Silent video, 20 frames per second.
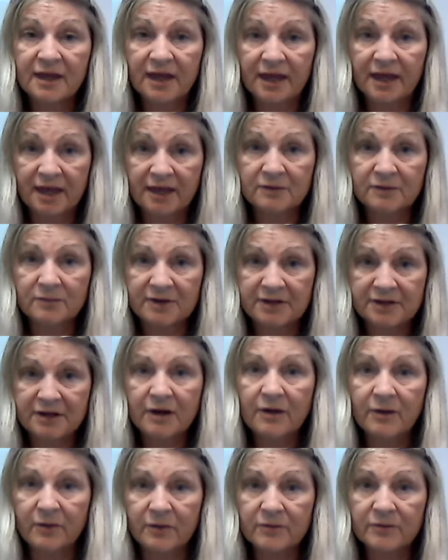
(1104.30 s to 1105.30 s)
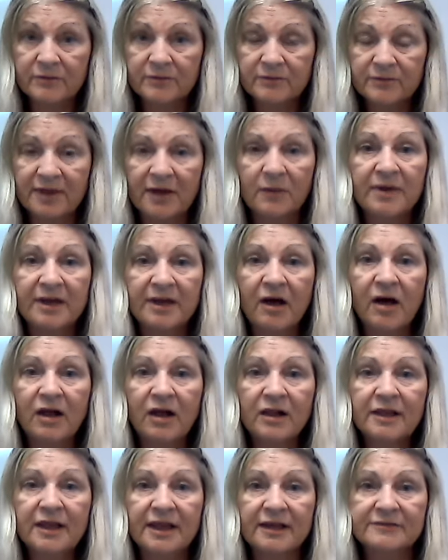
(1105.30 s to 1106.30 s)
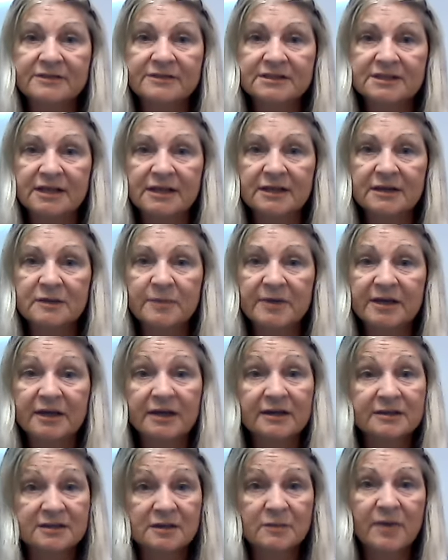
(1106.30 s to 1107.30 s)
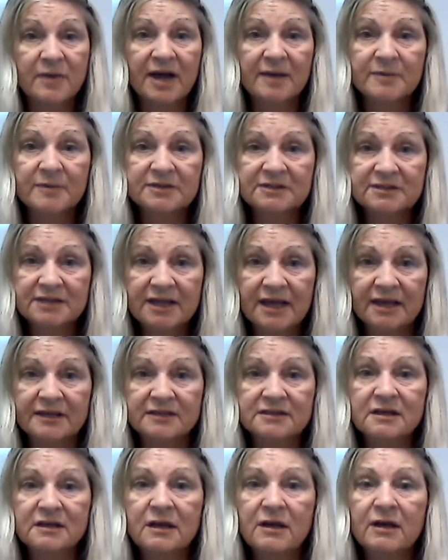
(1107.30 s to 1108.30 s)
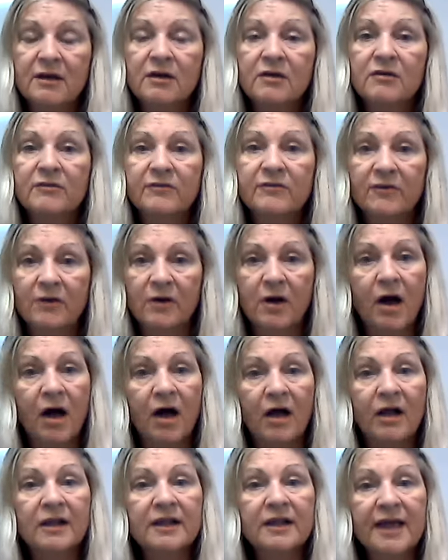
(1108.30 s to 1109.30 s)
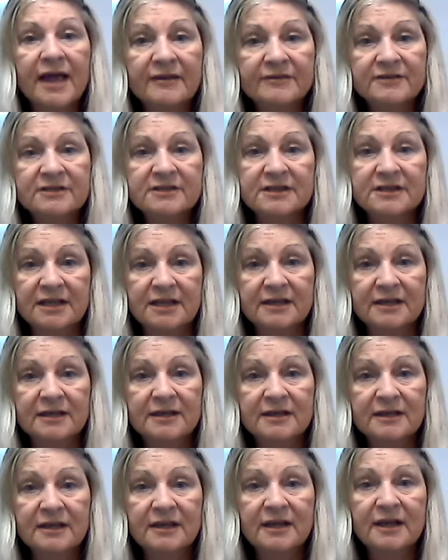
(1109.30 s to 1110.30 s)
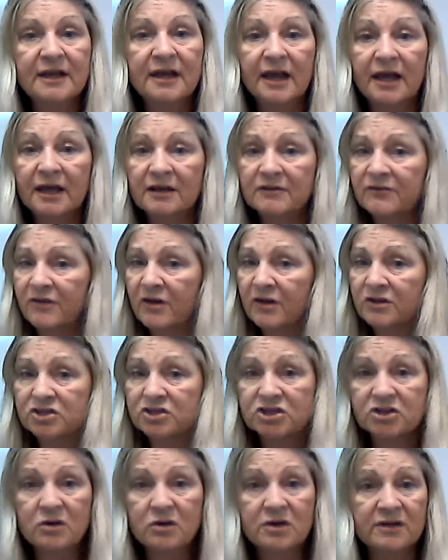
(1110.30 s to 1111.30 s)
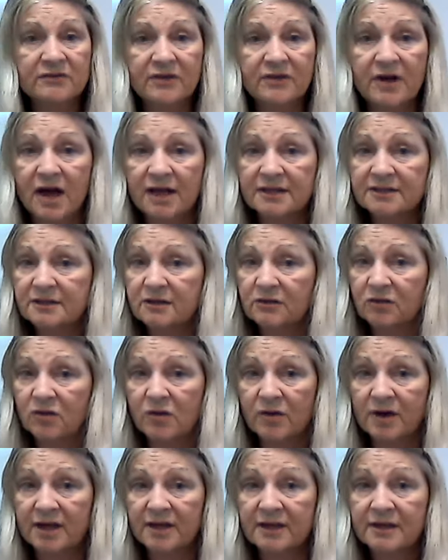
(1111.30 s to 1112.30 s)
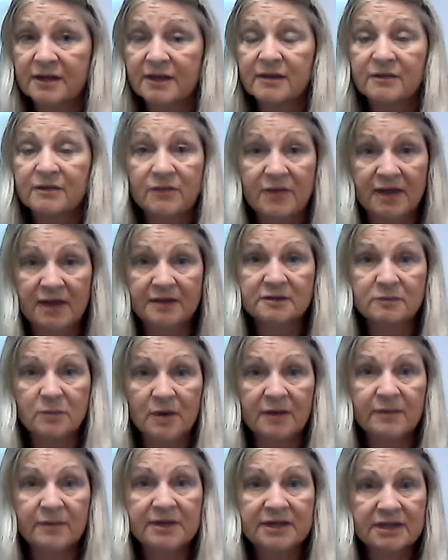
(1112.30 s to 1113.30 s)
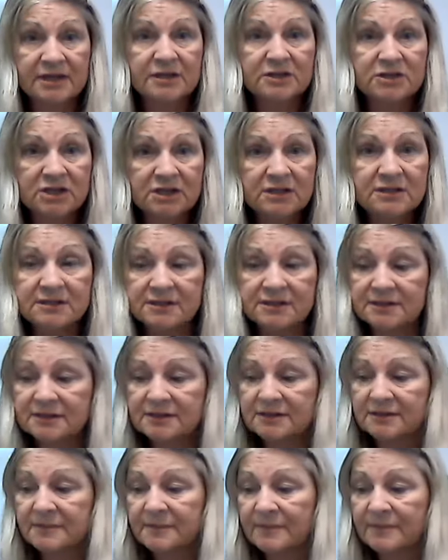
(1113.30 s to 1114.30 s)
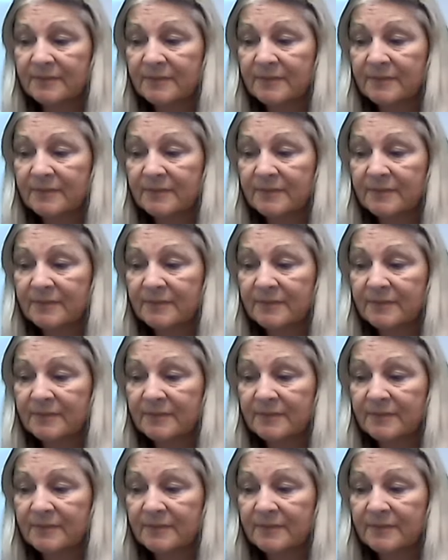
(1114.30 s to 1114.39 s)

And we know that we all have sinned because the Bible says, For all have sinned and fall short of God's glory. That's why we need Jesus.